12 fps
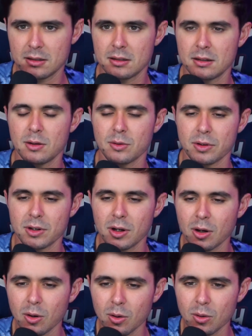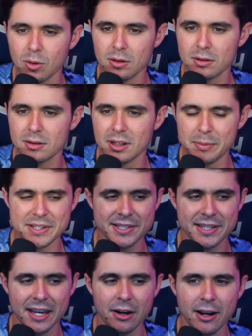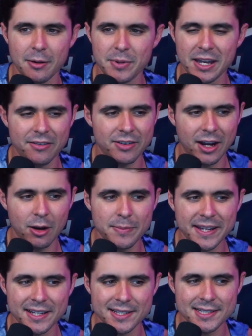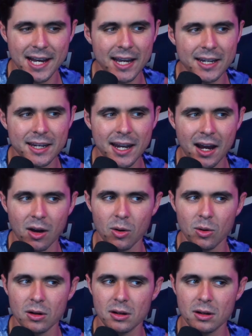Oh no. That'd be scary. I'd be anxietied out.